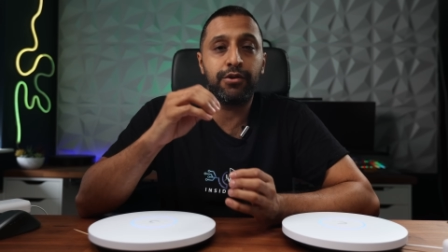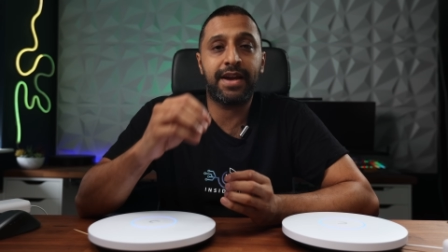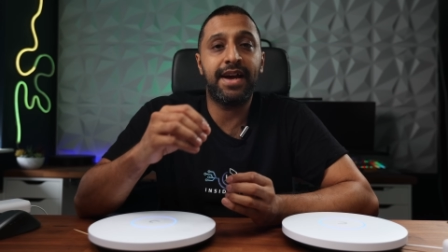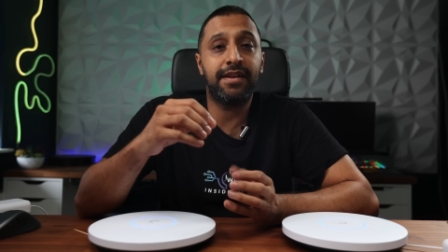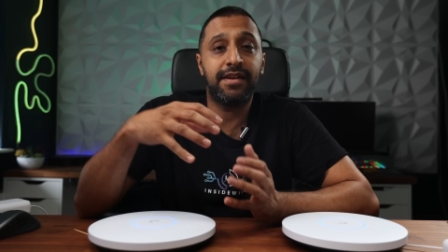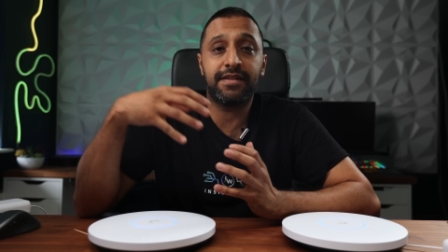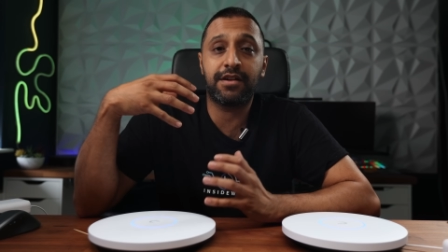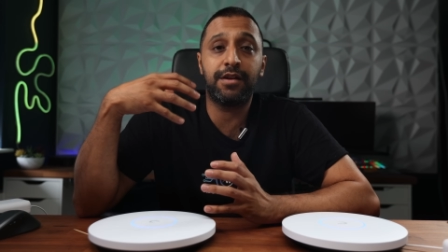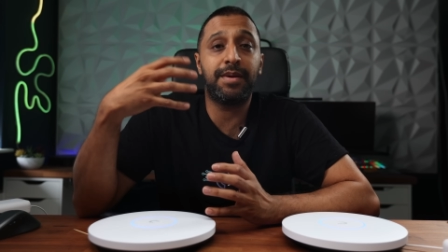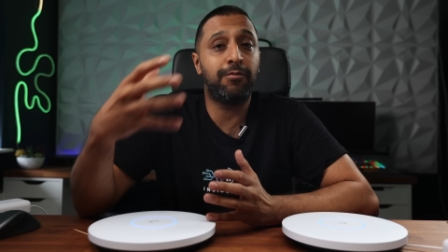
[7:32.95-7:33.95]
can is
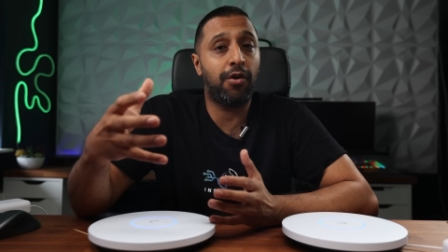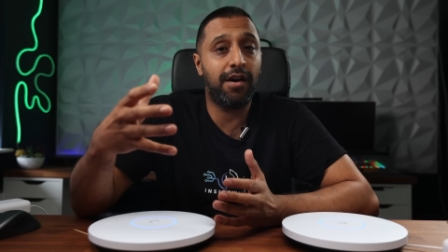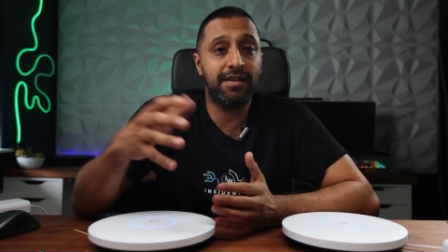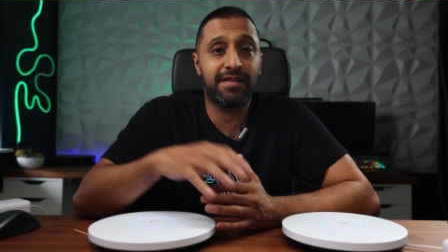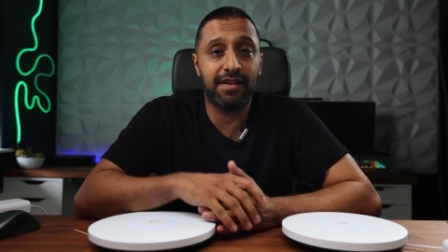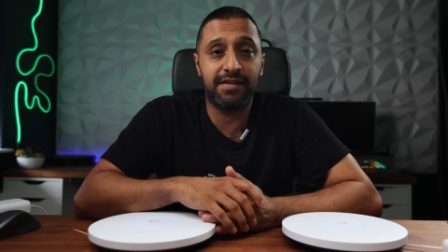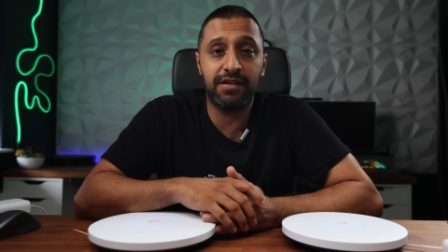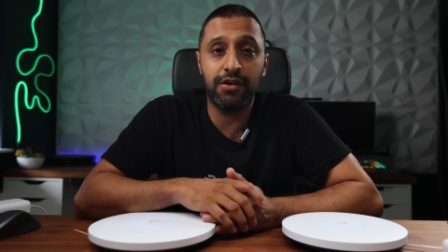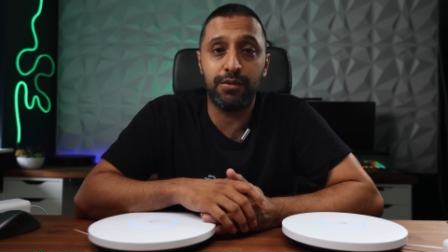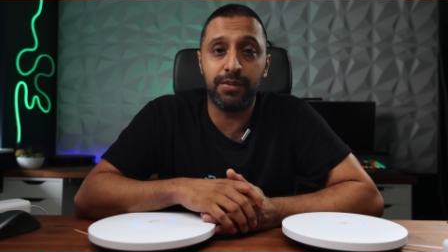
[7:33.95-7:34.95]
going to be what I say to
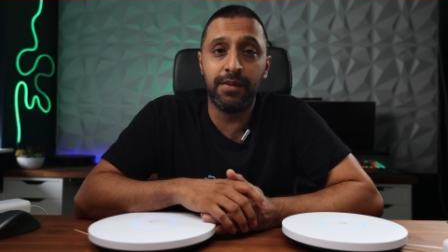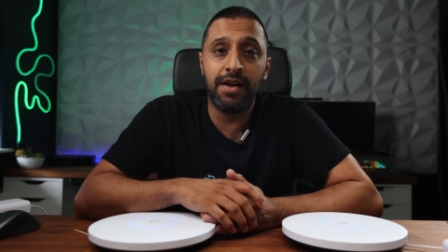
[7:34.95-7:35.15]
you.